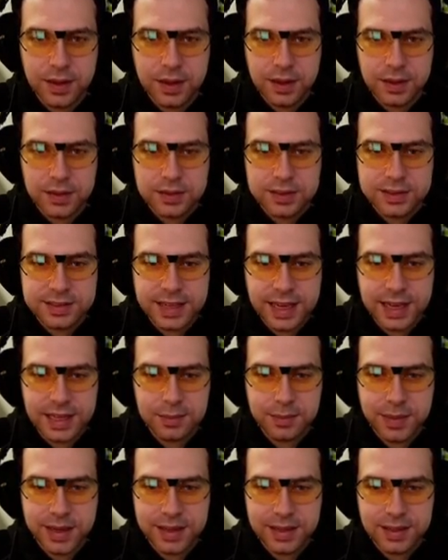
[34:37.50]
Scale
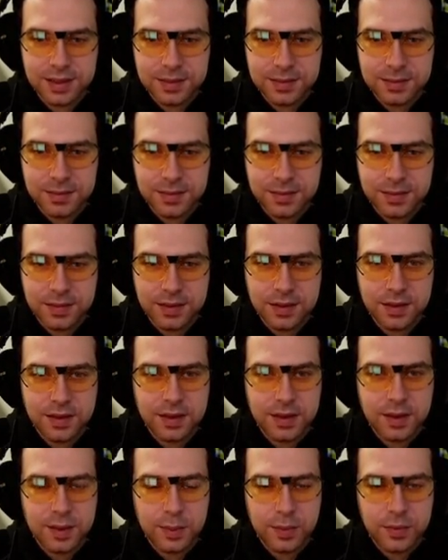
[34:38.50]
Mail,
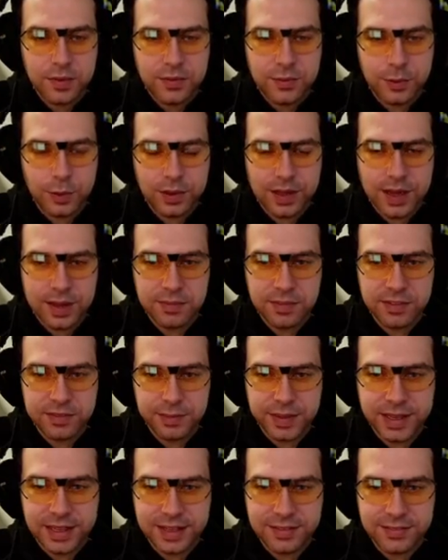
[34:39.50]
Full Helm with
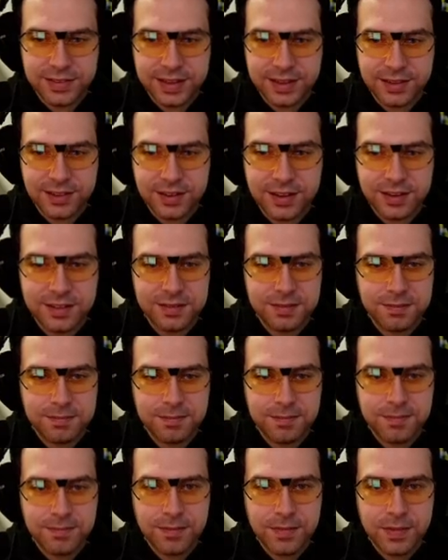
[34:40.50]
Melee Vigor,
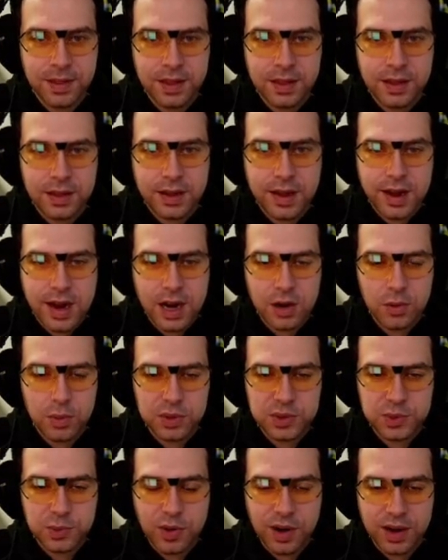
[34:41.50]

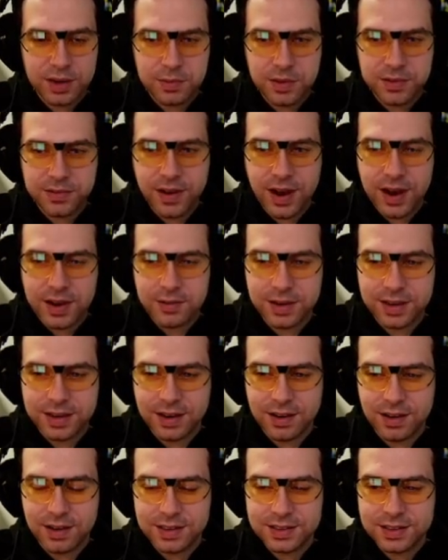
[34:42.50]
Erebos Pride with Iron
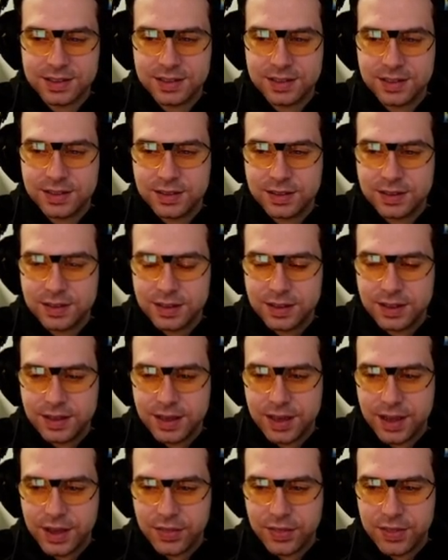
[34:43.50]
Guard.
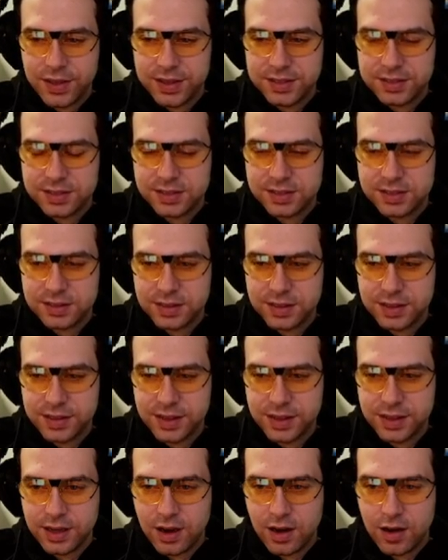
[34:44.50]
And this
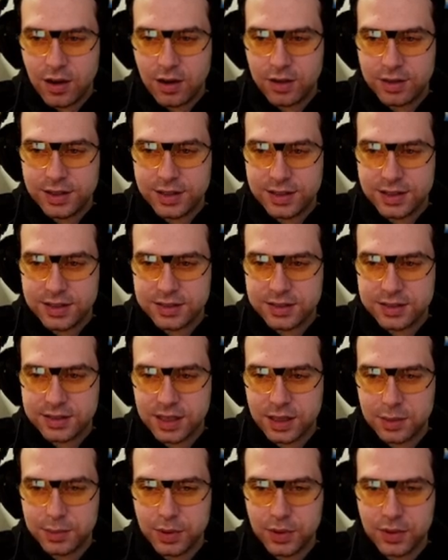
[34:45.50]
are his
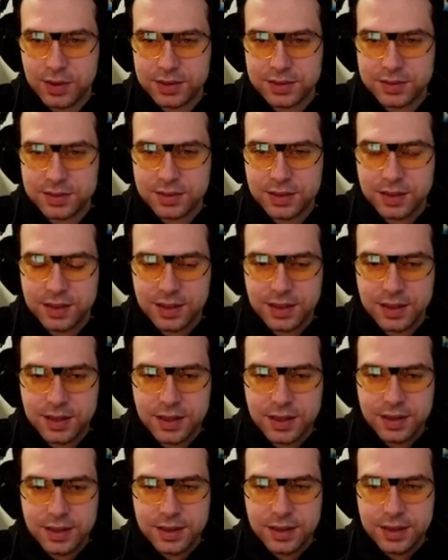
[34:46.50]
skill points.
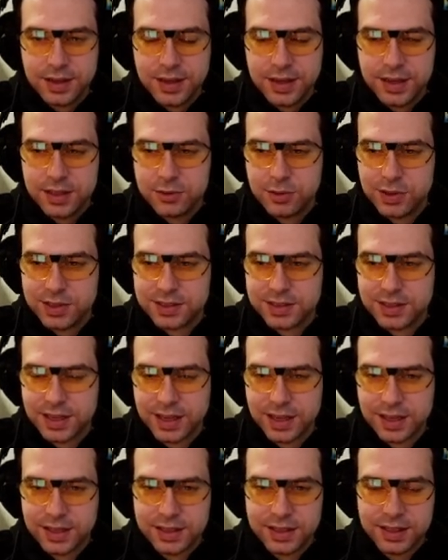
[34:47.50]

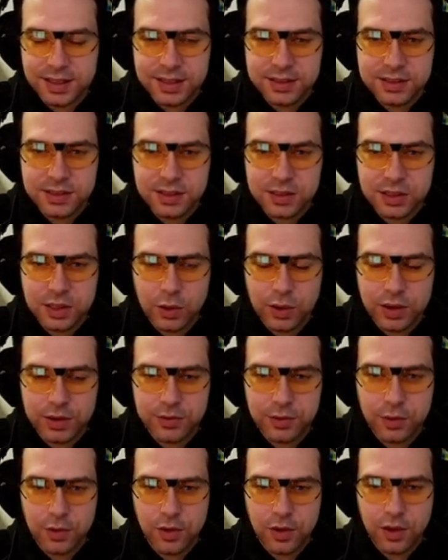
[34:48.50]
Interesting, he isn't going
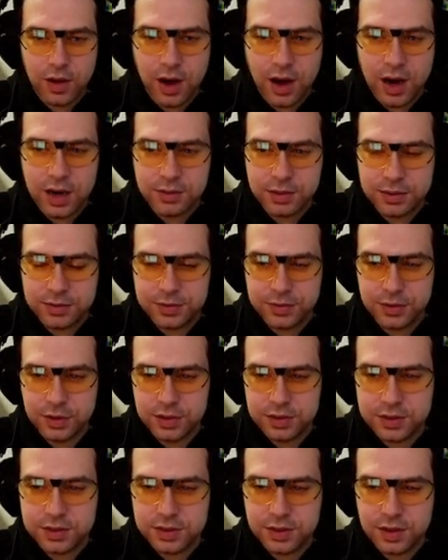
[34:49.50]
for Iron
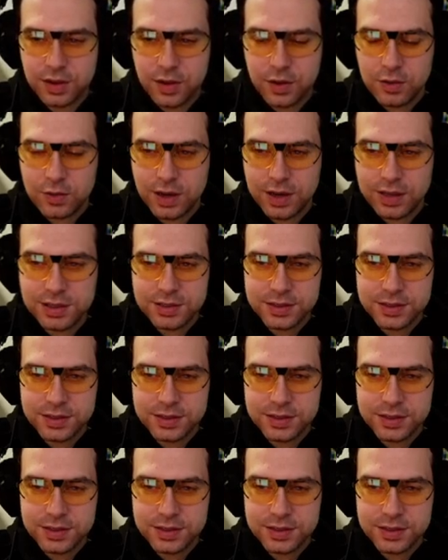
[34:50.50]
Foot. All right.